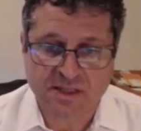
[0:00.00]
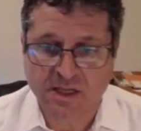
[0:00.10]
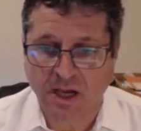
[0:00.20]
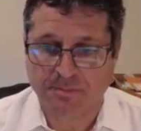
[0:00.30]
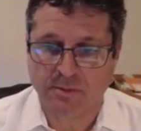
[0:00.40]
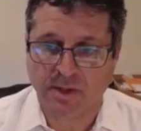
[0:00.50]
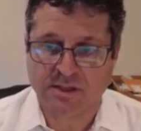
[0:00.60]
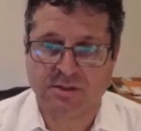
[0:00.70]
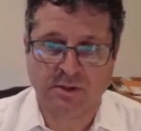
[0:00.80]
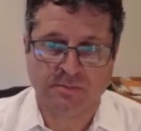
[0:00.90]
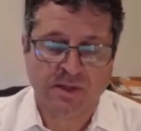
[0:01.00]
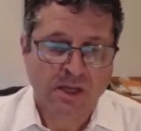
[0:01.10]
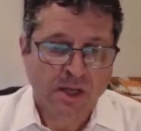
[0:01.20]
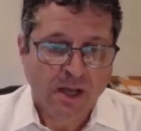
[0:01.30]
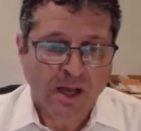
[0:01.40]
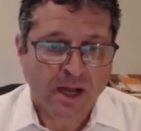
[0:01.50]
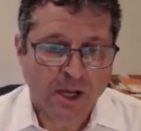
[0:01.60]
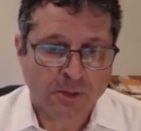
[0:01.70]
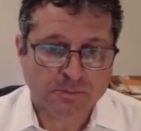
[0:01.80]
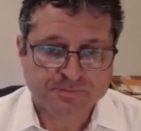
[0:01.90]
copyright
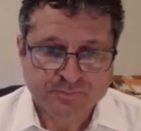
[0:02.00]
term.